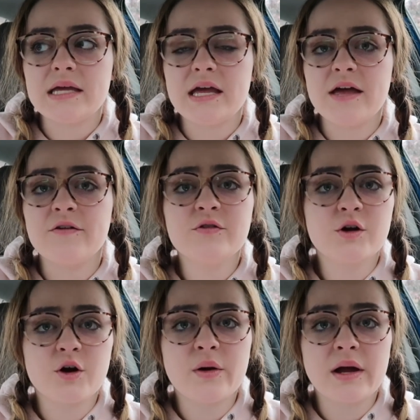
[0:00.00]
if
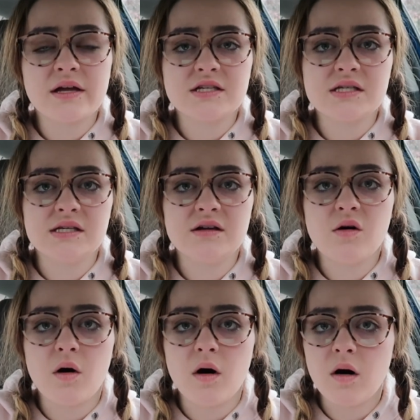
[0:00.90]
you're going to Seton
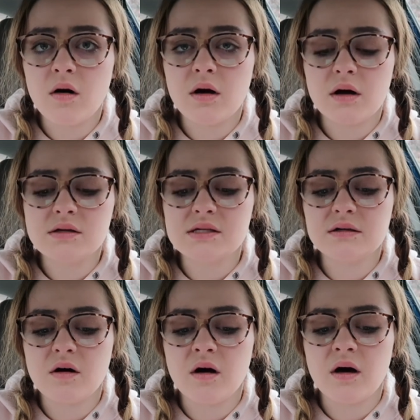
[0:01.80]
Hall
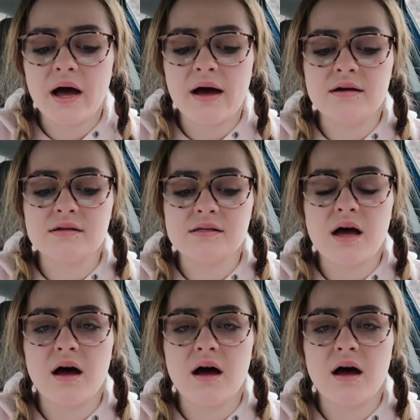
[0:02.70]
has